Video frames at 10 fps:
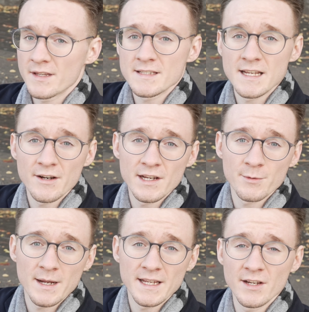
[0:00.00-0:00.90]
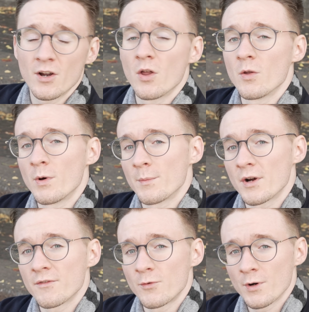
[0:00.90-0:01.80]
this area right here on the 1
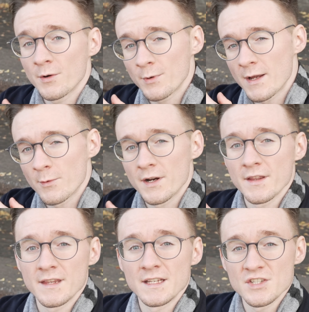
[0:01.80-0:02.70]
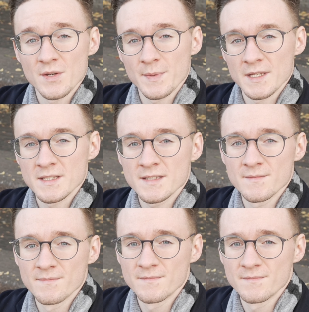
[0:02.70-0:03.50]
Mark IV, right where the chip is.